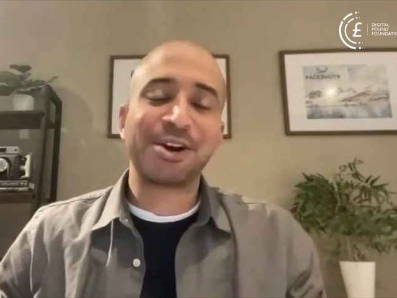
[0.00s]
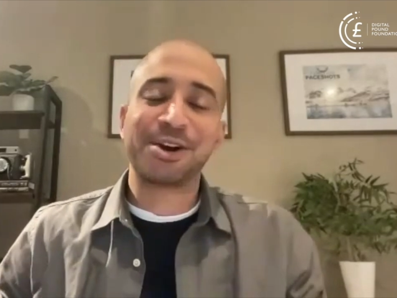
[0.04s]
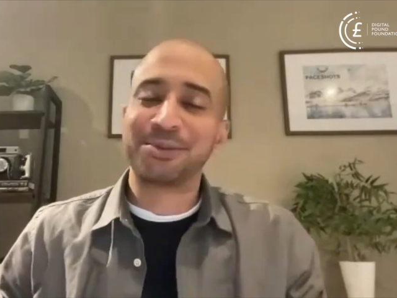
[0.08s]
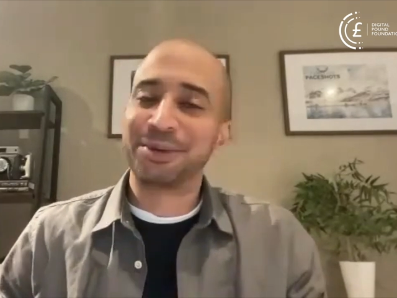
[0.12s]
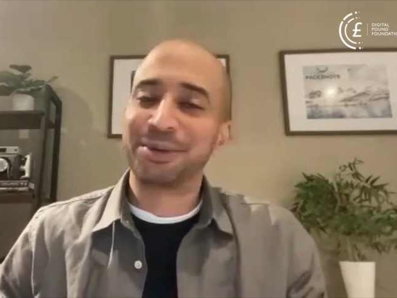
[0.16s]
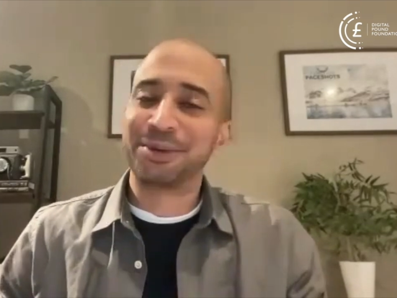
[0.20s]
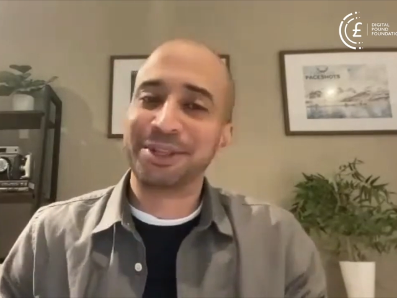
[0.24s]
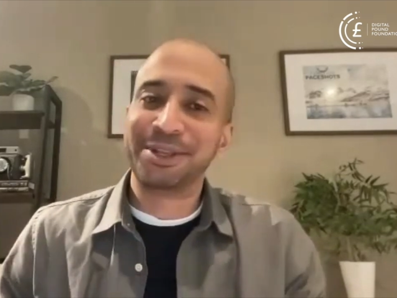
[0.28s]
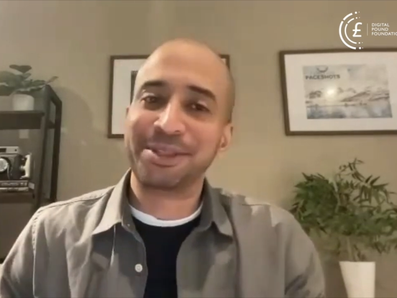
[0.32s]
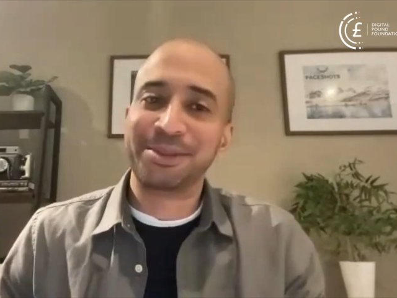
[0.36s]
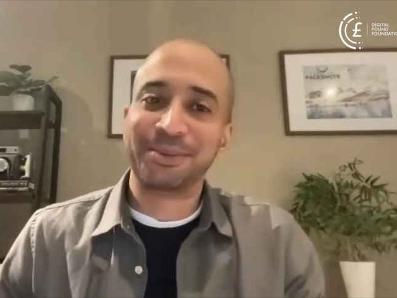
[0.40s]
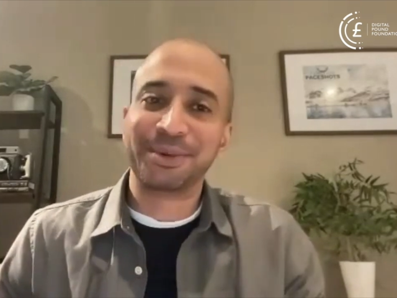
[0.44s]

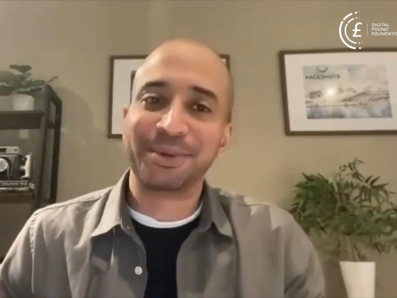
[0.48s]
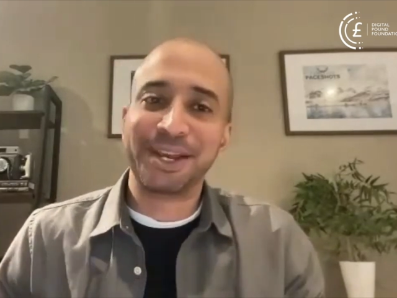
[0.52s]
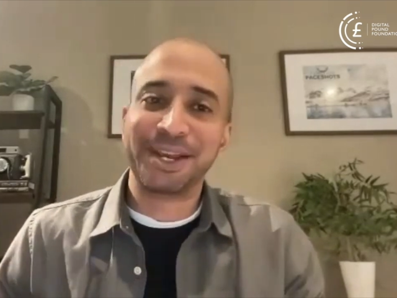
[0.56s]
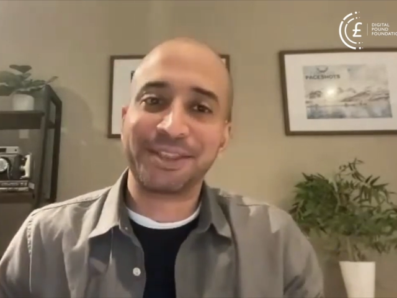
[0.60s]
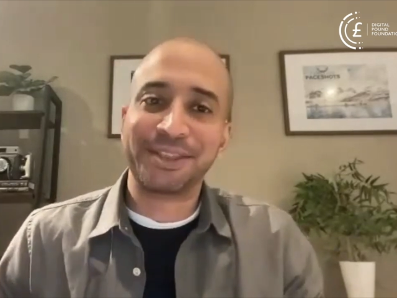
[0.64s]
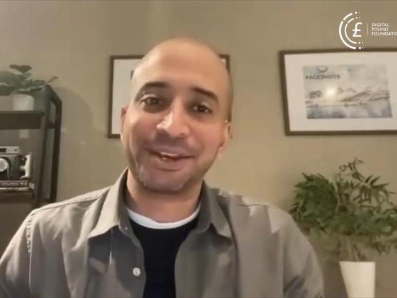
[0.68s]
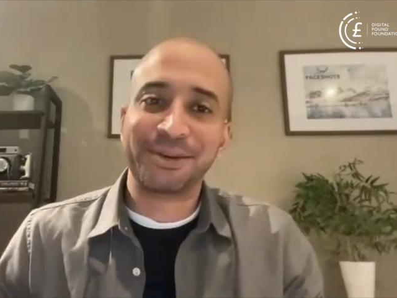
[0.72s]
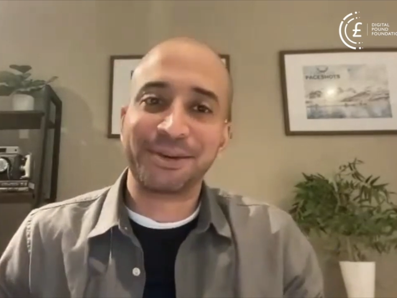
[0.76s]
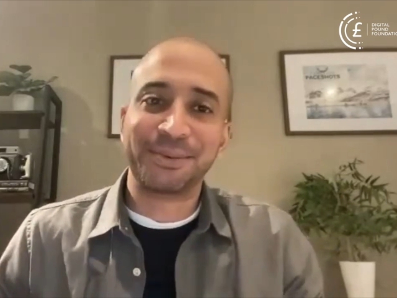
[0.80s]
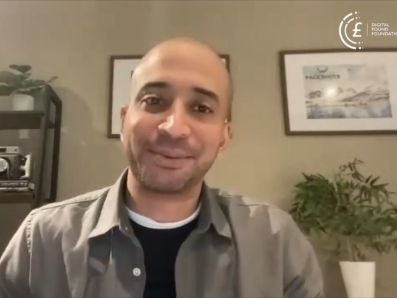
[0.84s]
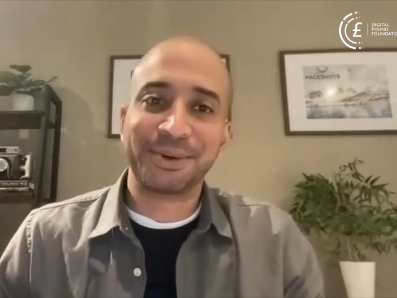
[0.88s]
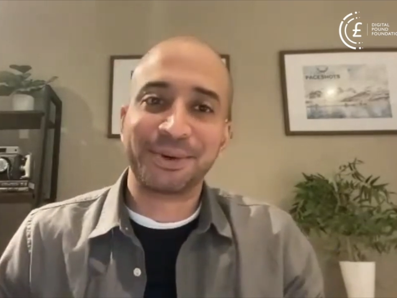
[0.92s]
not really the
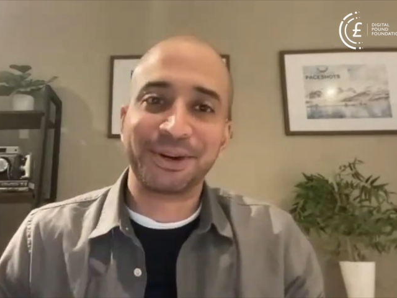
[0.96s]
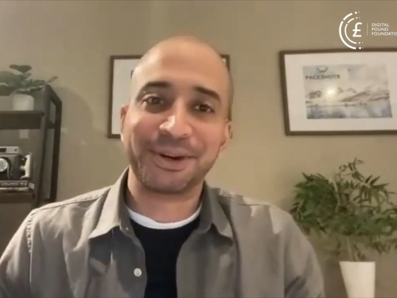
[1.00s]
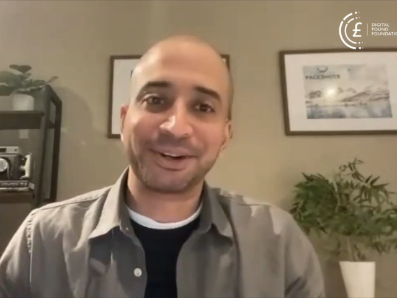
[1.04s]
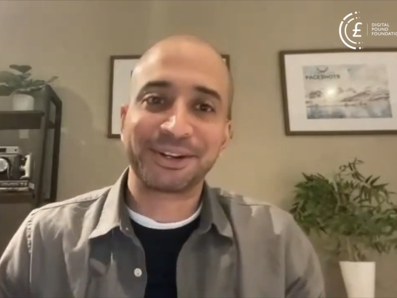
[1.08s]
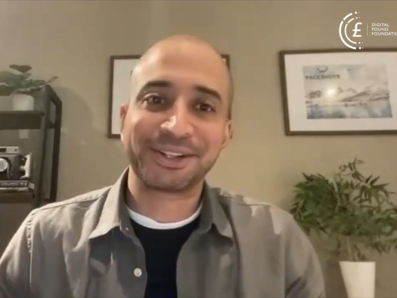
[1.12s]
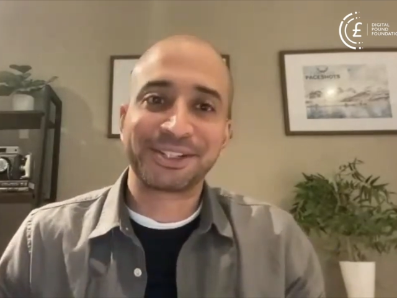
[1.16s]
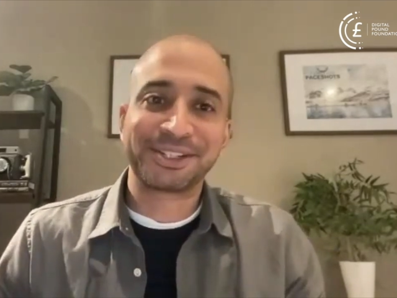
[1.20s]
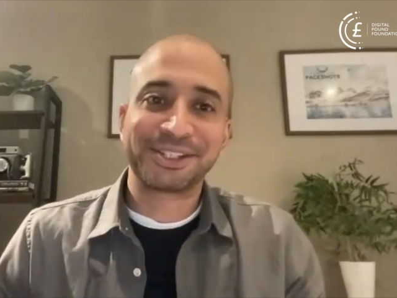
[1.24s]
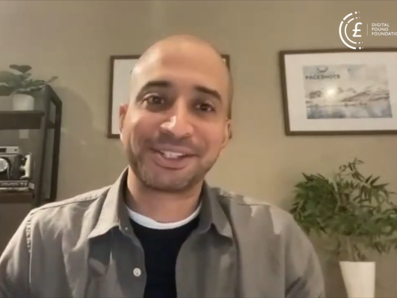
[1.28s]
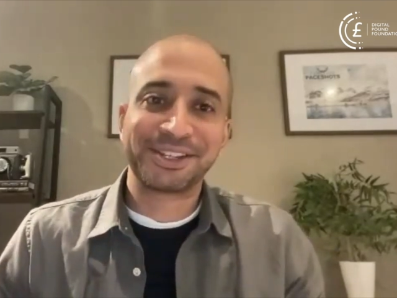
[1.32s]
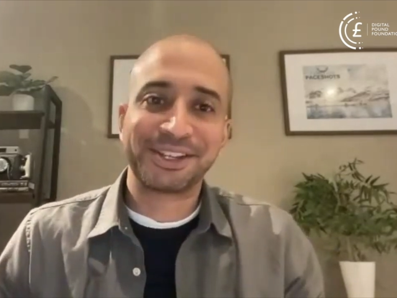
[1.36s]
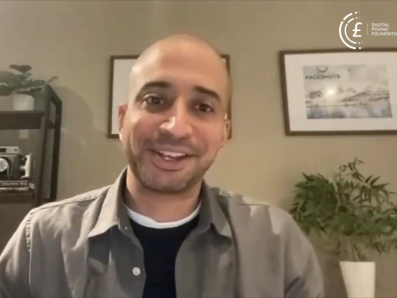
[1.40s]
way that it
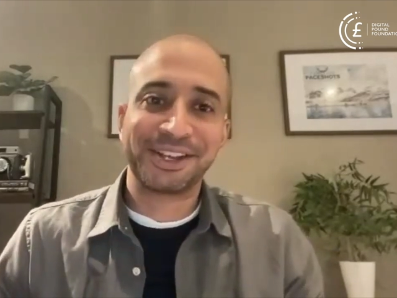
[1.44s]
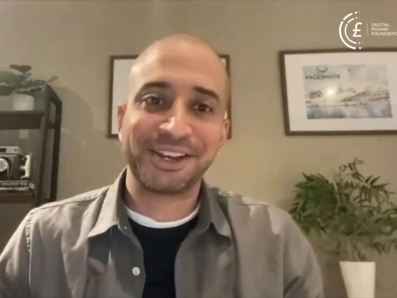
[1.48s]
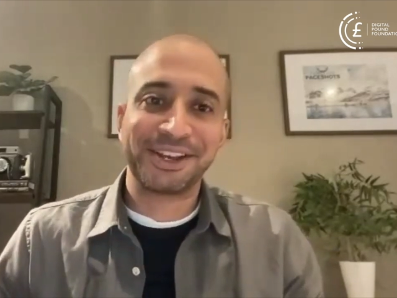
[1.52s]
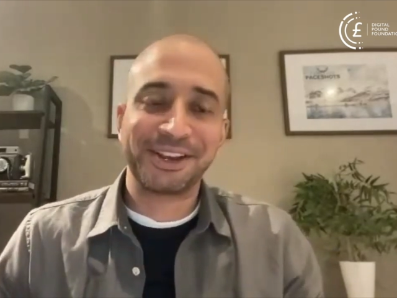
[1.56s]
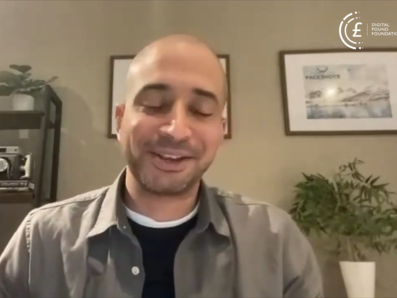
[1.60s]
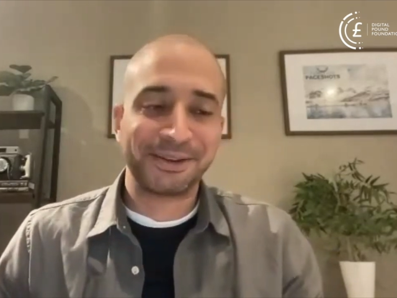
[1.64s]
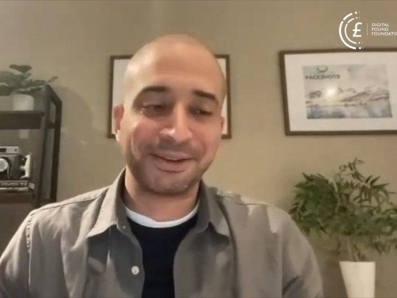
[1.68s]
works.